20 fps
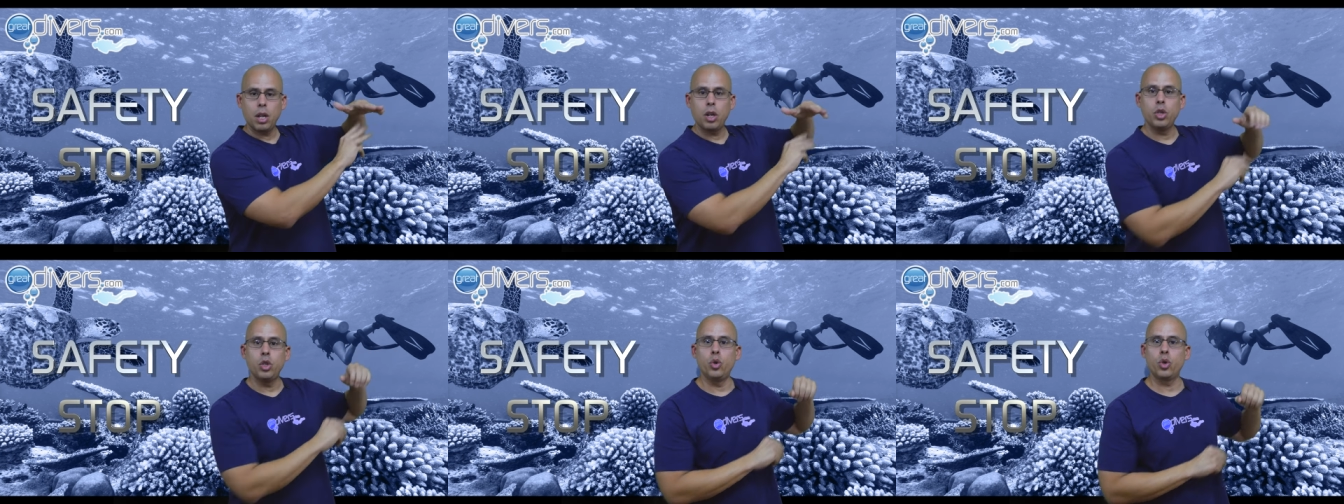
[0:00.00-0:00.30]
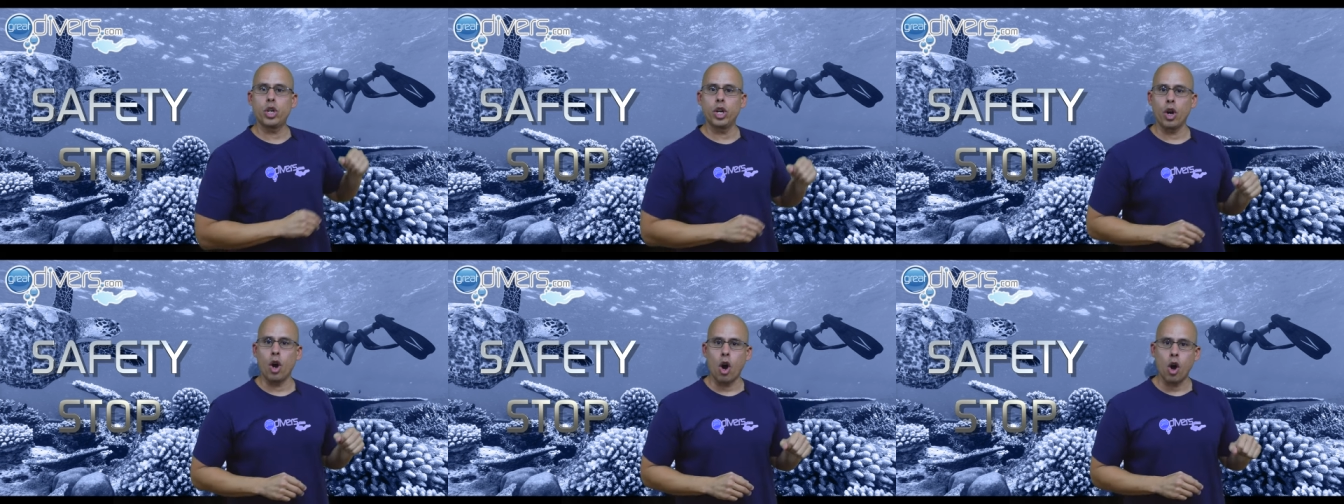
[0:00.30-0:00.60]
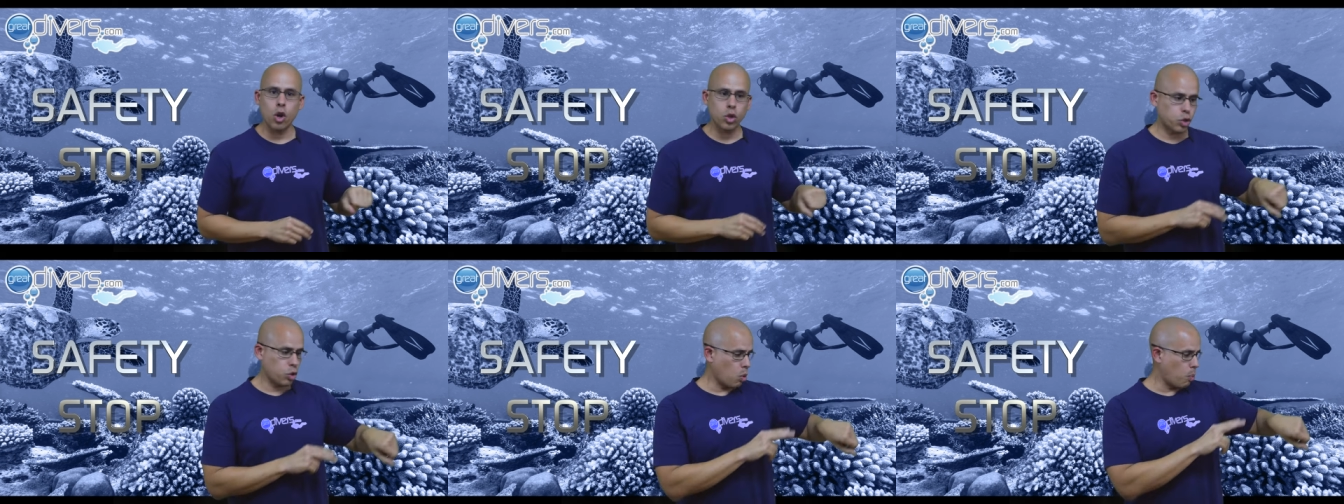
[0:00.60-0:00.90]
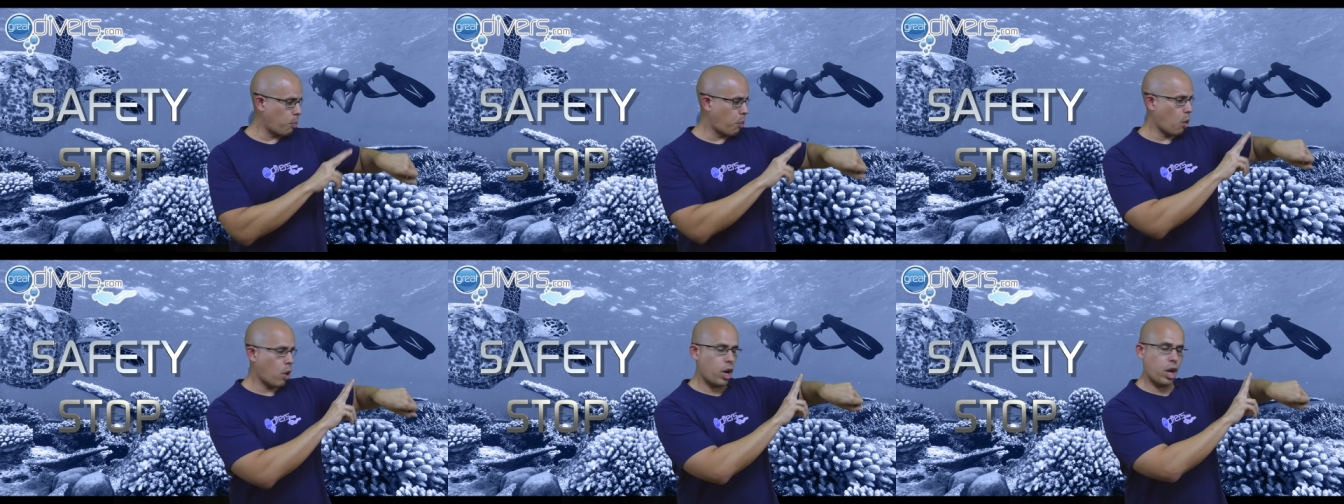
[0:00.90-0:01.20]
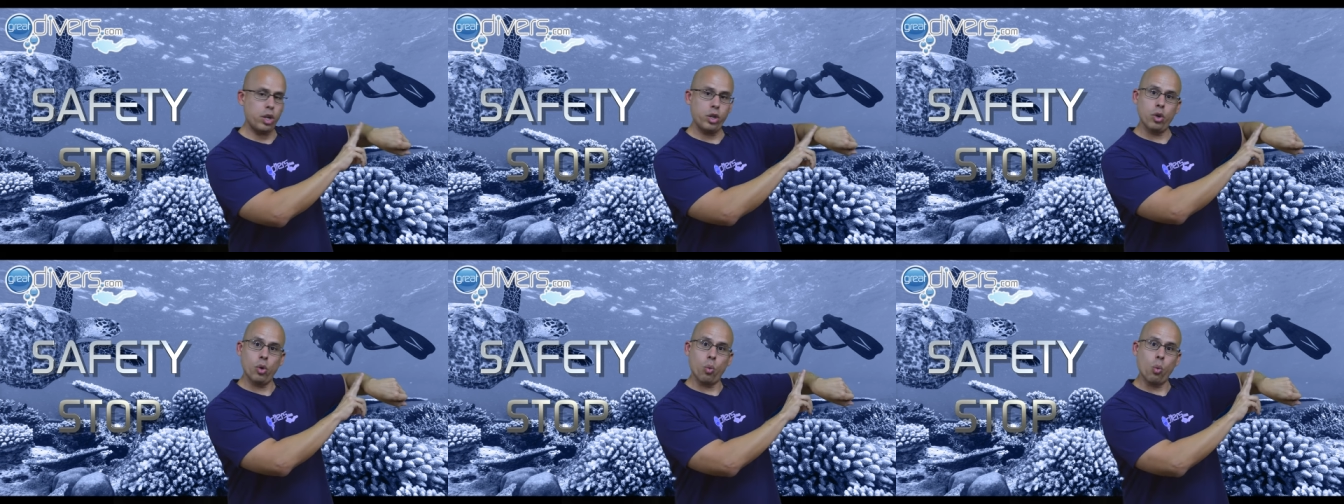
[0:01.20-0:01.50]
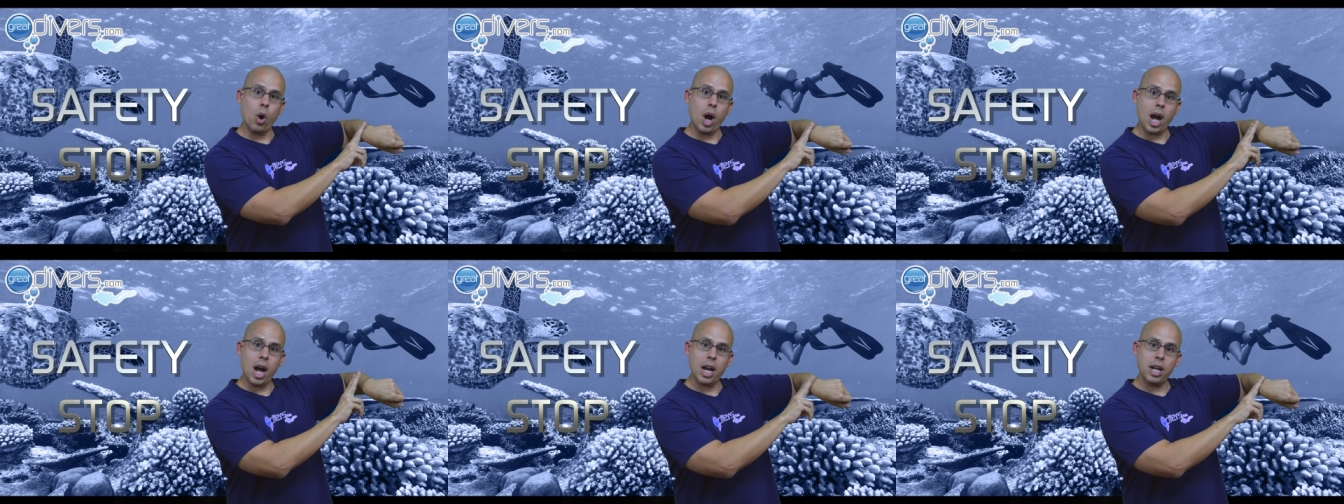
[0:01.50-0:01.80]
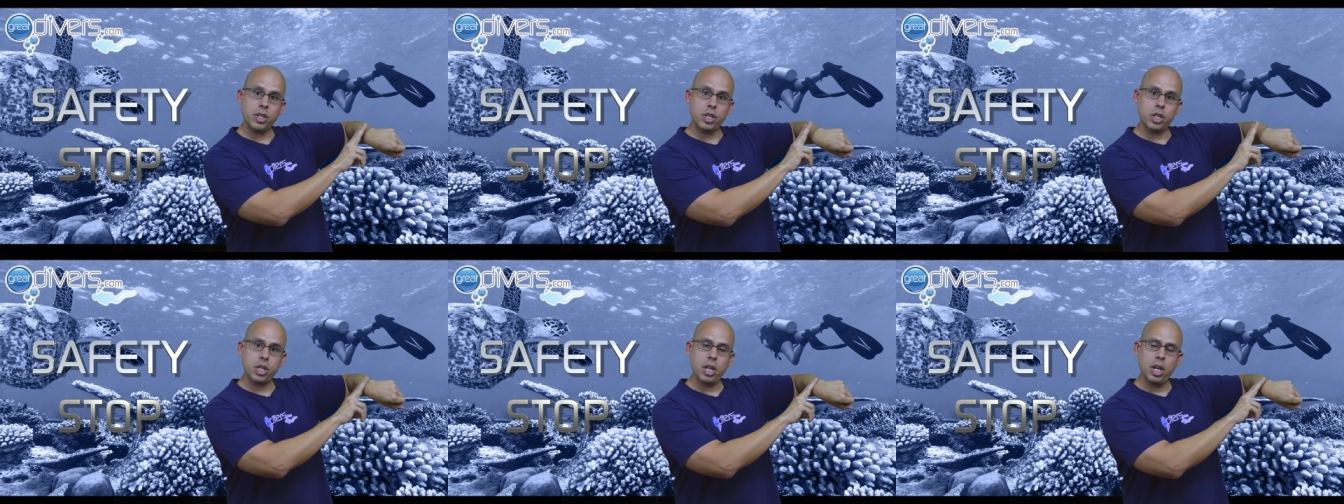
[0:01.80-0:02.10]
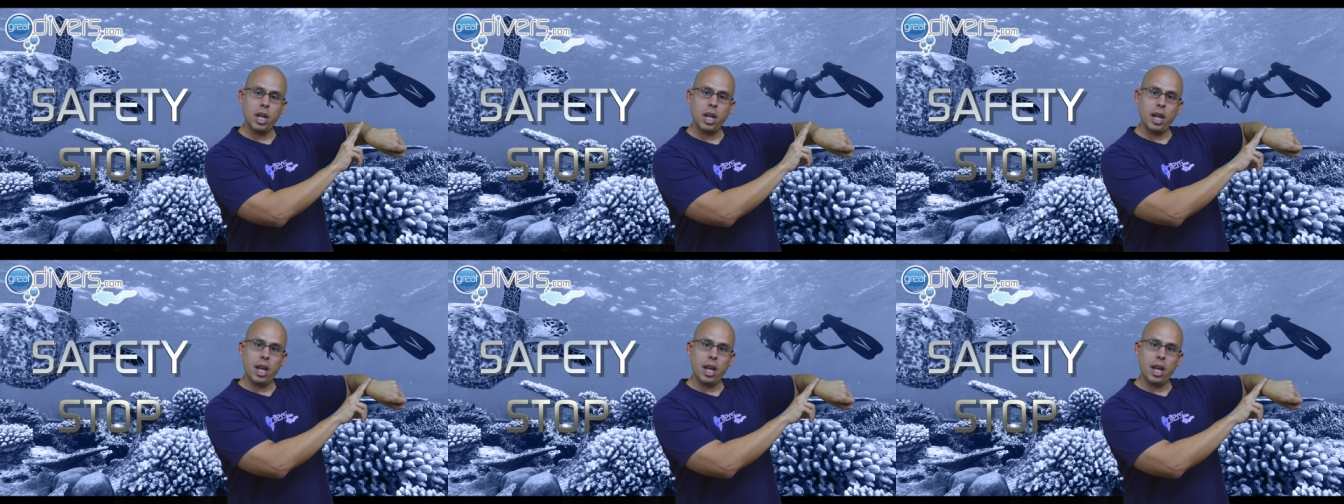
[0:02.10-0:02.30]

You could also point at your watch